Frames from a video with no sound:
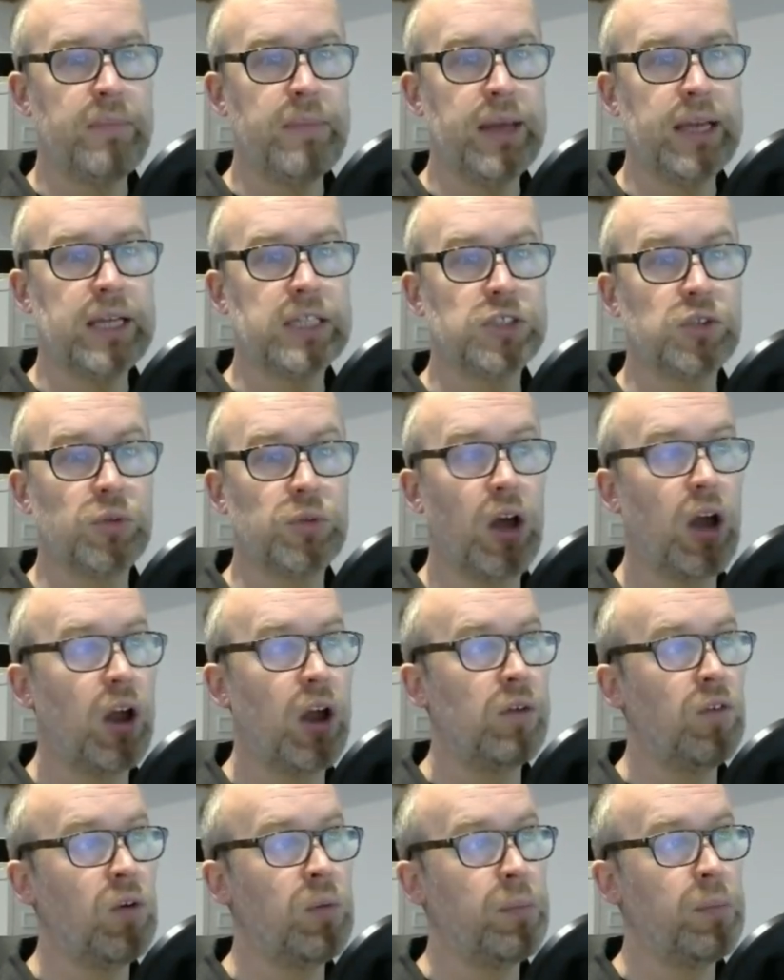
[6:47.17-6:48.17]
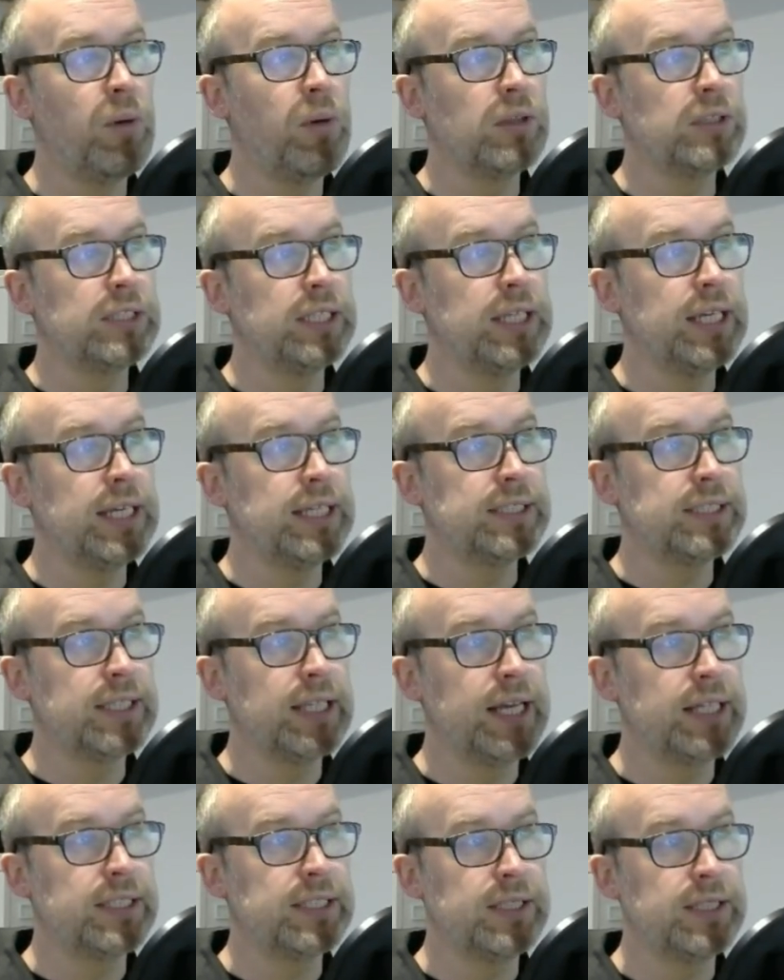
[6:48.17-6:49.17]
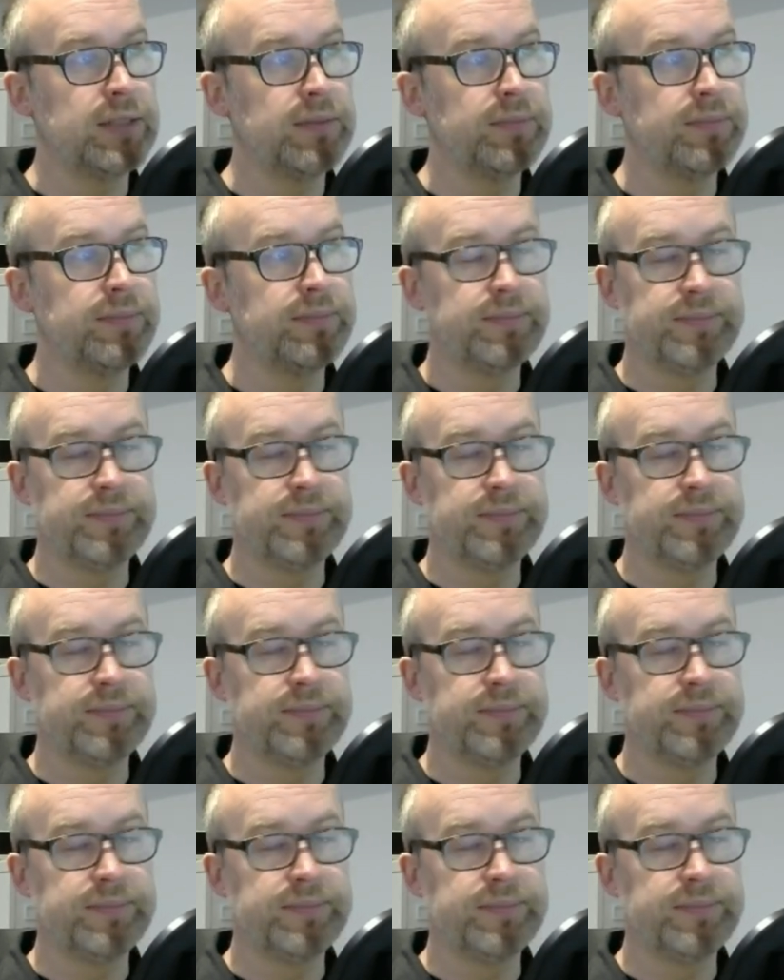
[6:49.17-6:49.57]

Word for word: and making sure that our enrollment policy is selected.